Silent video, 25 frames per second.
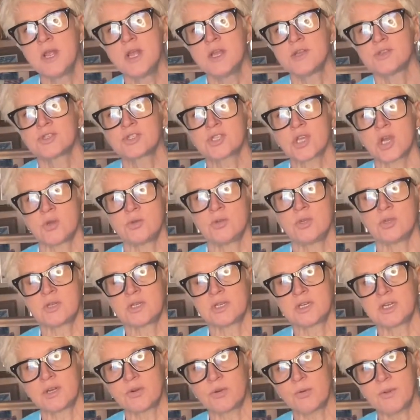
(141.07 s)
so you
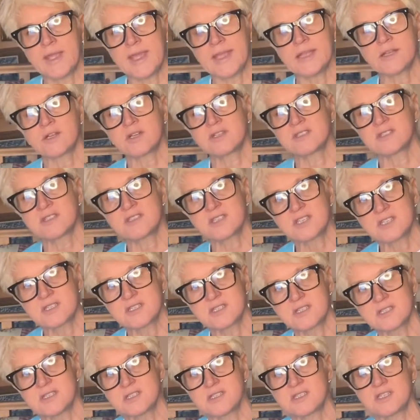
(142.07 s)
can create
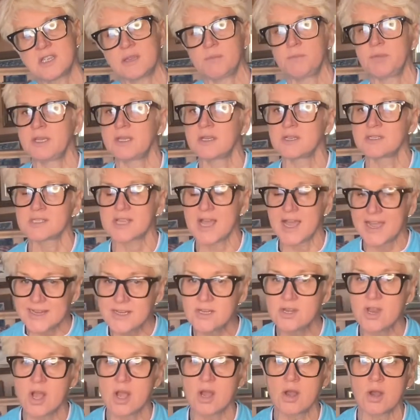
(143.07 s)
consistency. Because I
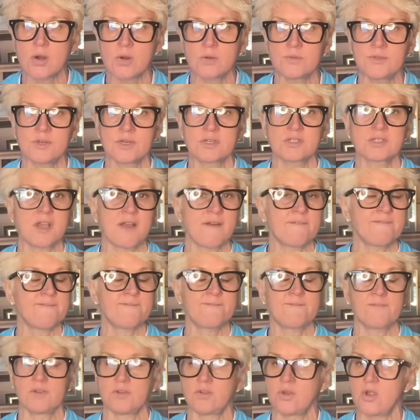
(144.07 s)
know there's a
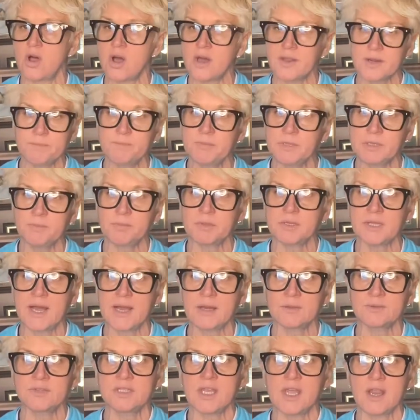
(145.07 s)
lot of people
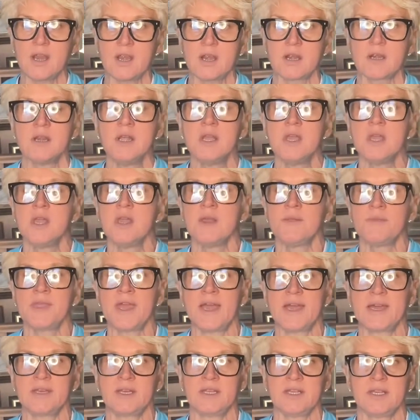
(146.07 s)
out there
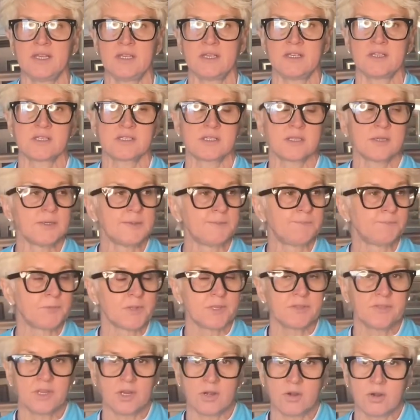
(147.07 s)
that is
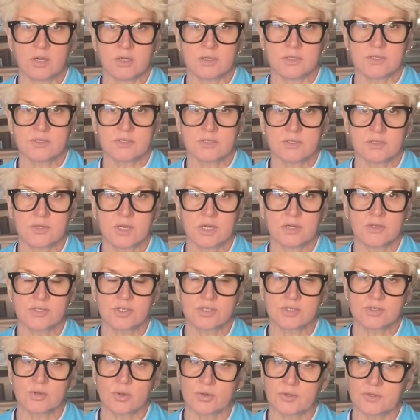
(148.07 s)
they
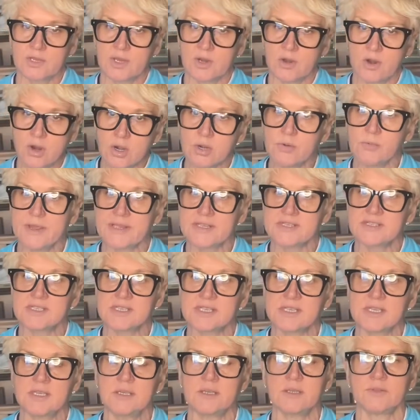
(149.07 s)
are
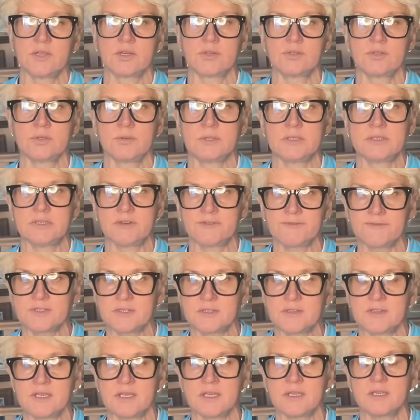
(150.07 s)
racing, they're doing
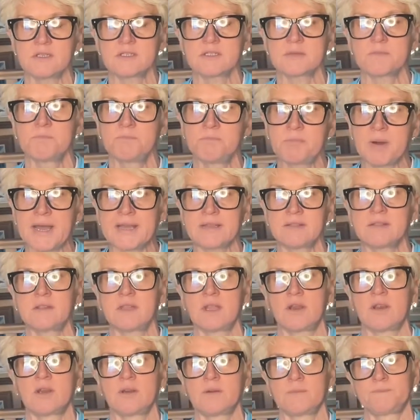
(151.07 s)
different things, but
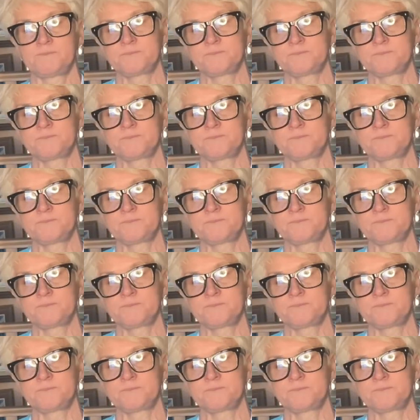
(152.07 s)
their